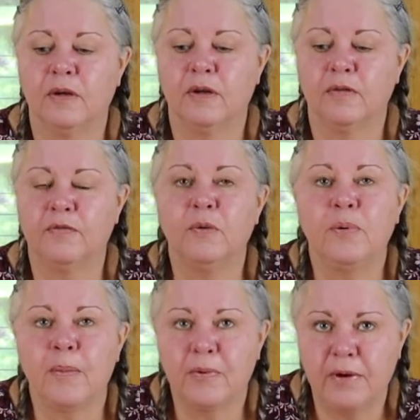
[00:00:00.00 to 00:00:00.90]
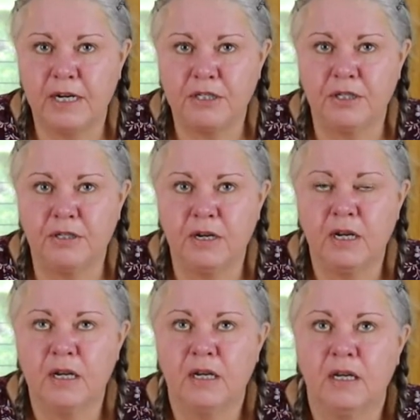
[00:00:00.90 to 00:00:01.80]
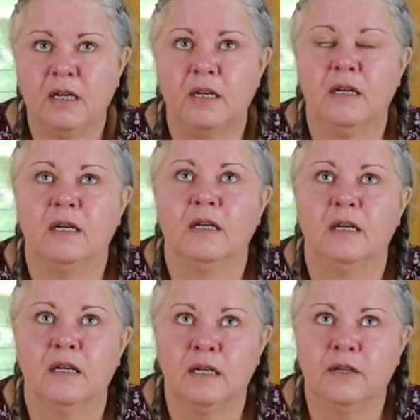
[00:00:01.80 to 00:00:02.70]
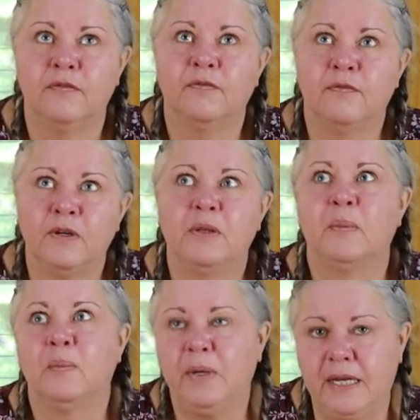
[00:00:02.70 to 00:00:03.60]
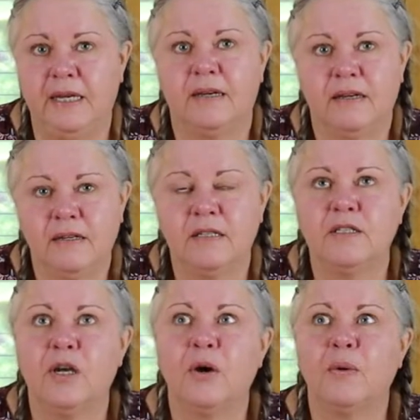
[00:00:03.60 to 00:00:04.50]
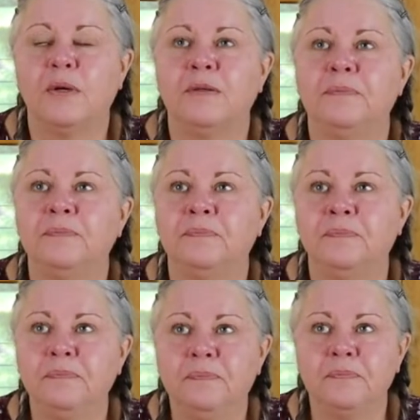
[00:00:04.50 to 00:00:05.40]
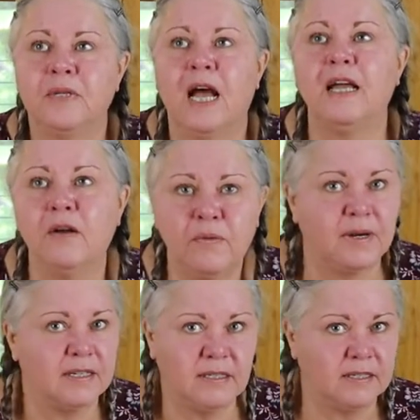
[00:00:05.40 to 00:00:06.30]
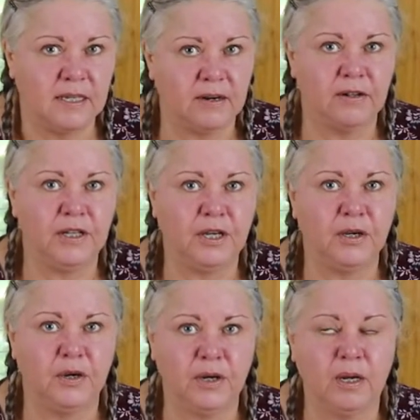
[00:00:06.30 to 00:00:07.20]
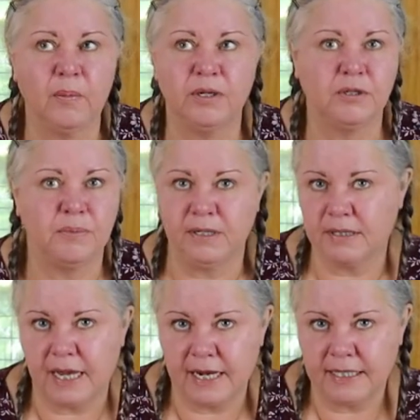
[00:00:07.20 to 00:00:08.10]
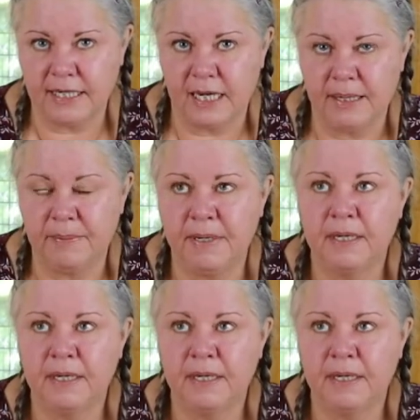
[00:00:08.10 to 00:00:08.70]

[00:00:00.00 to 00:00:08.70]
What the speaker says: food preparation for the week. So I don't necessarily cook a bunch of meals ahead of time.